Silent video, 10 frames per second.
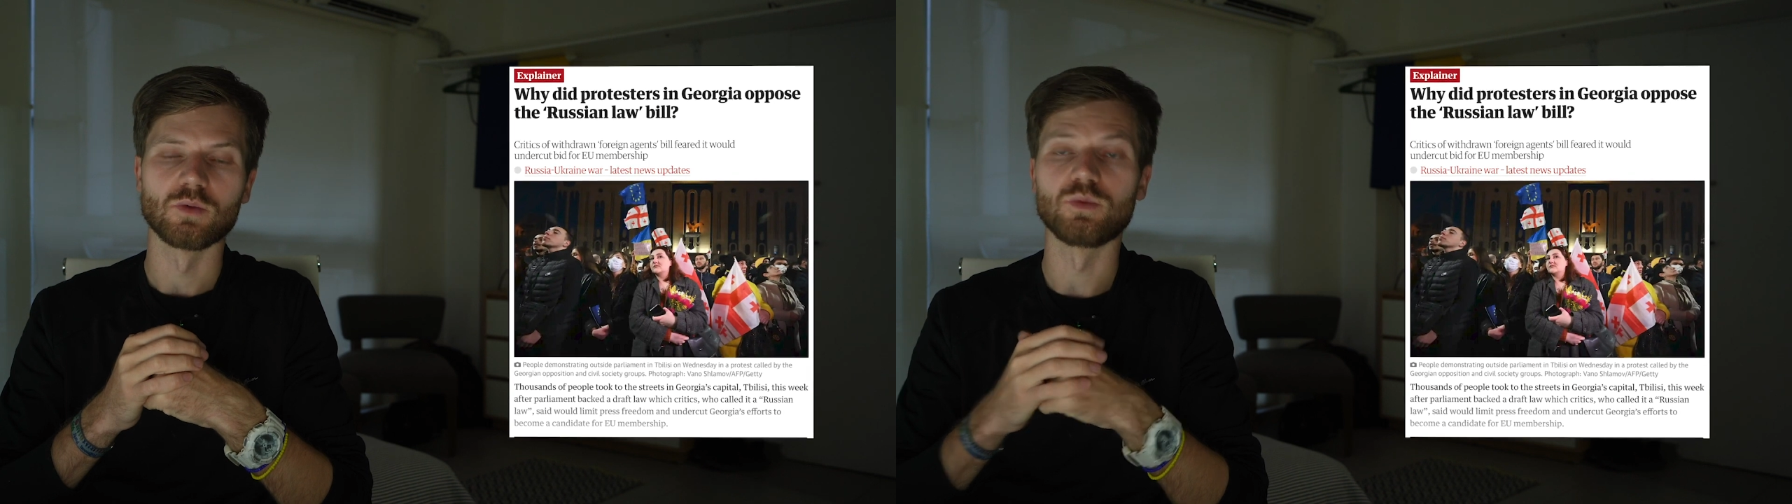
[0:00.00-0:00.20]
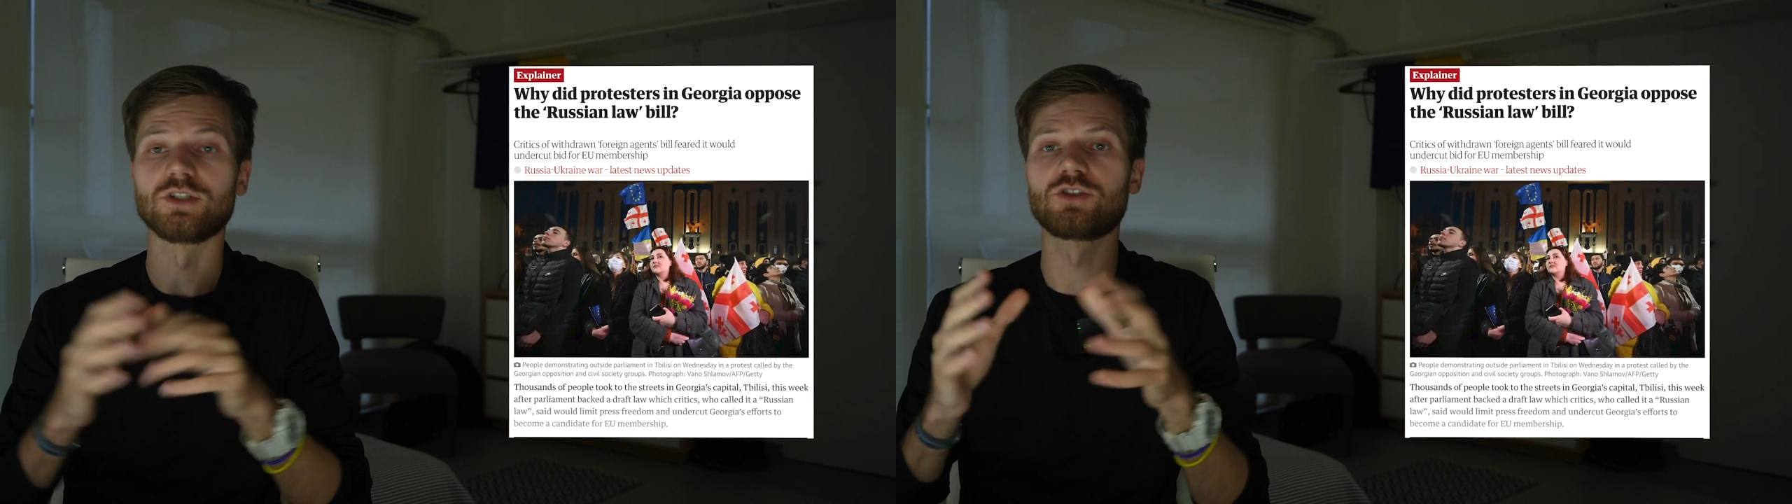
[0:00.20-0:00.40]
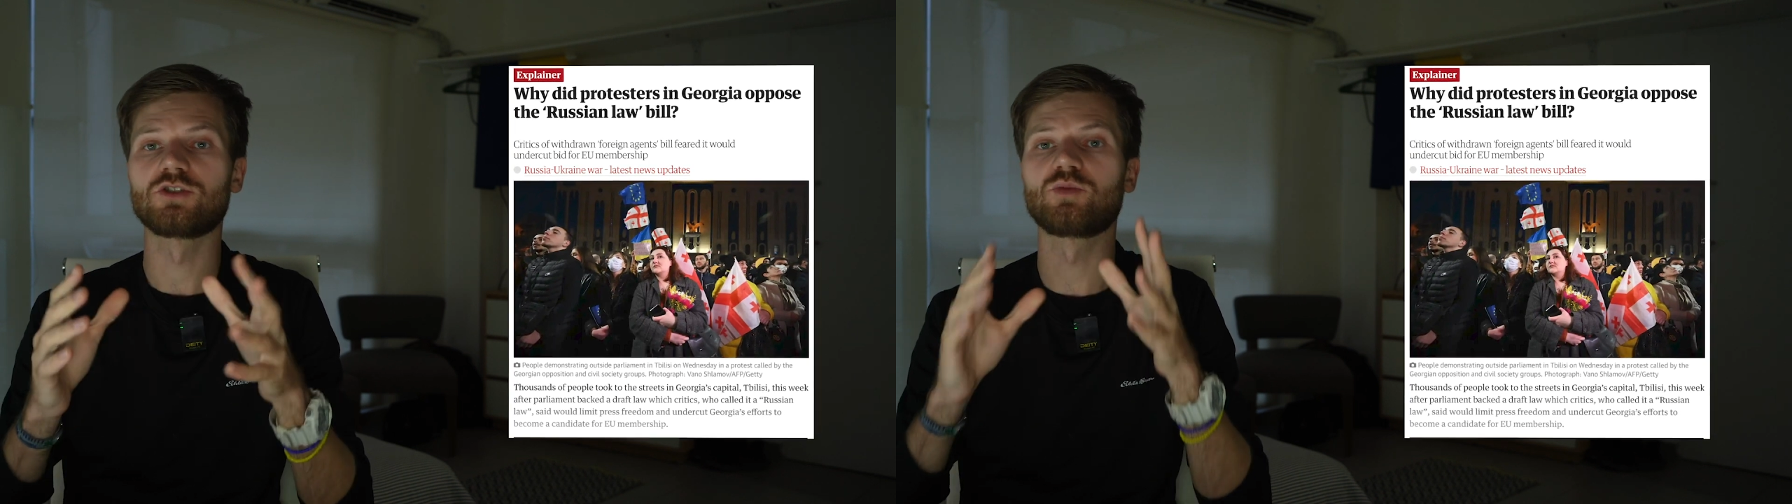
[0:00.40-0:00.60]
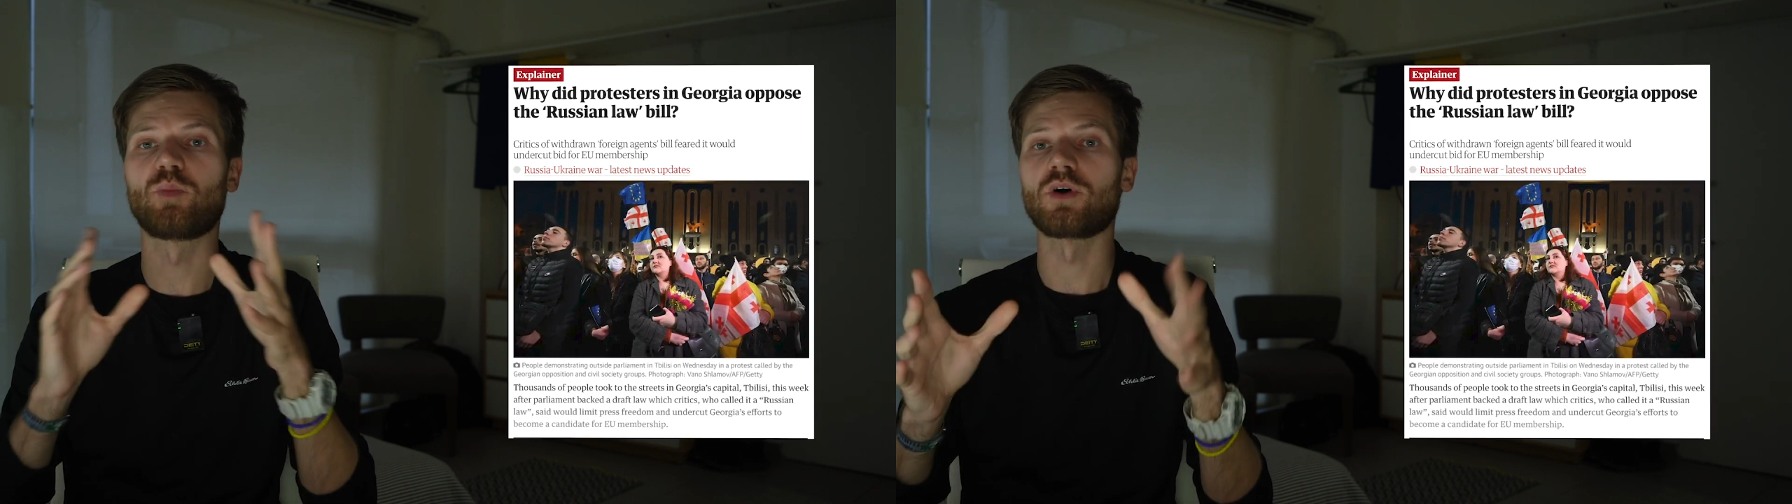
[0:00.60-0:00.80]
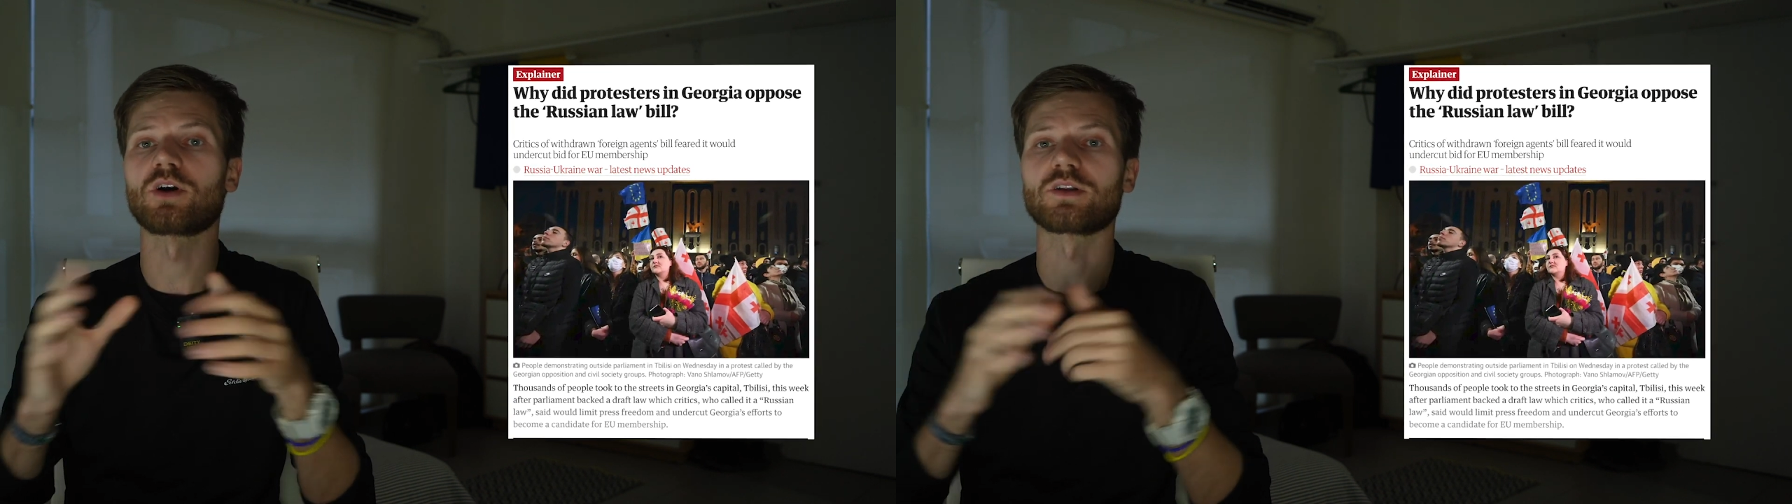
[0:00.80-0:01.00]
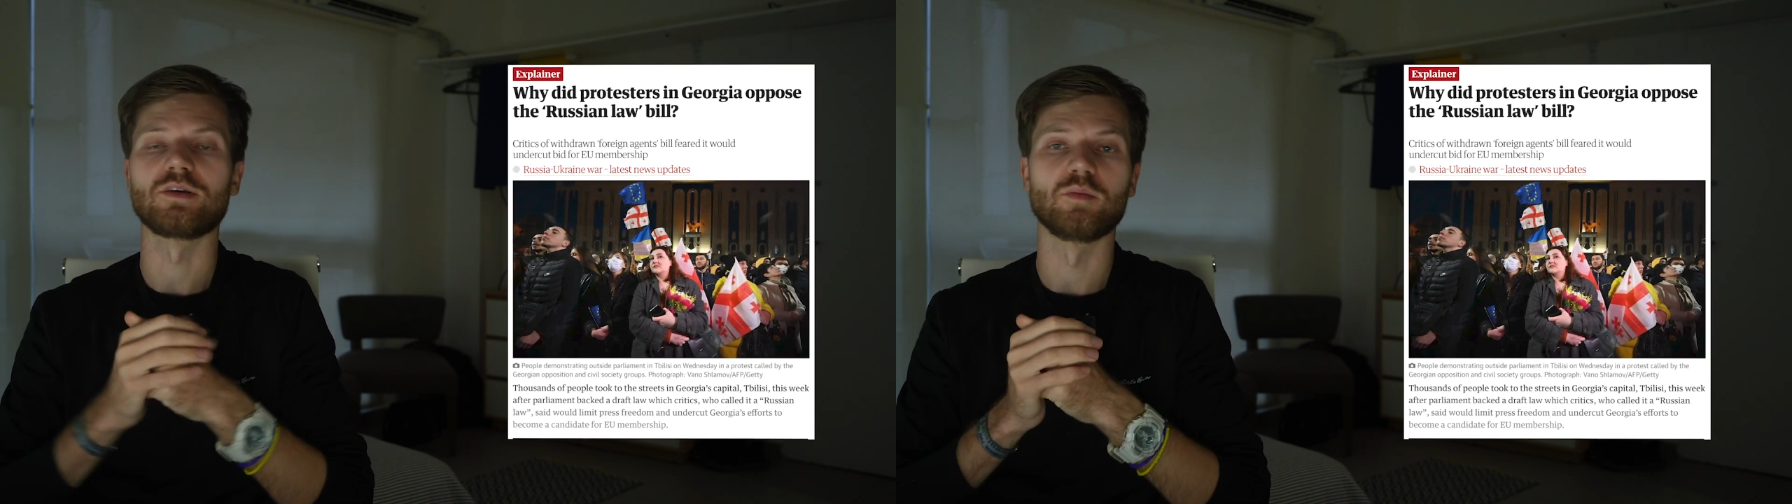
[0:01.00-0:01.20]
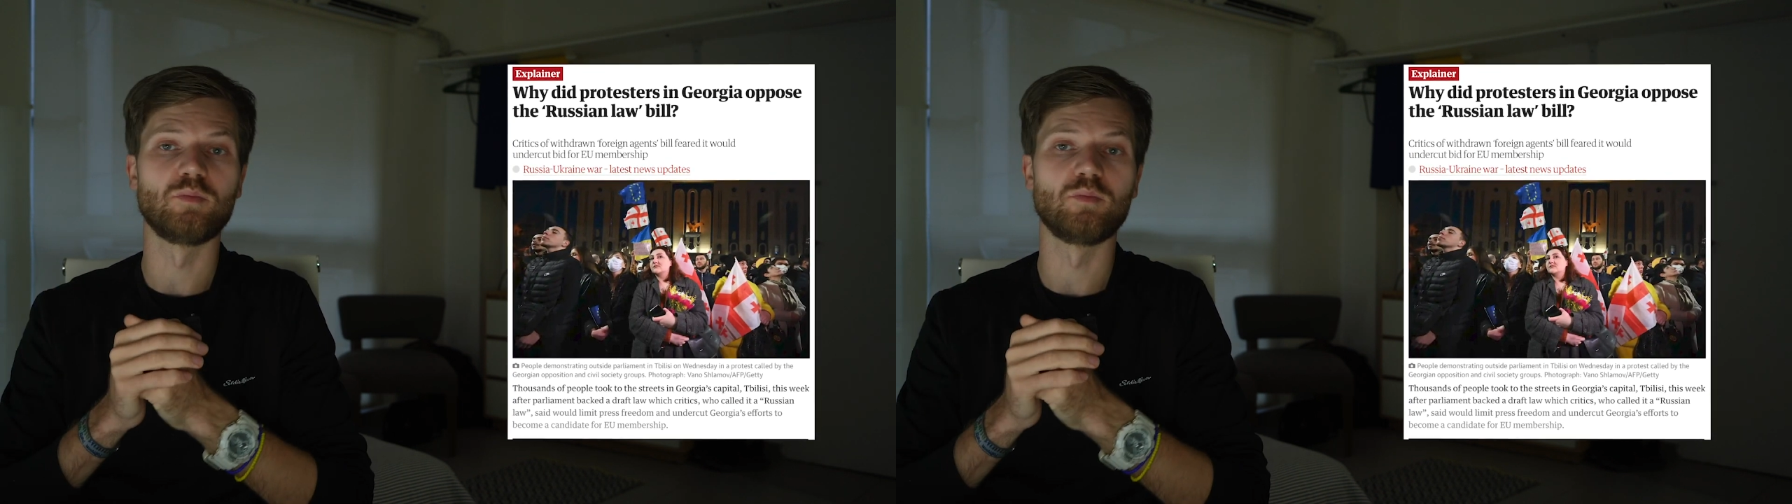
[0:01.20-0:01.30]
which sparked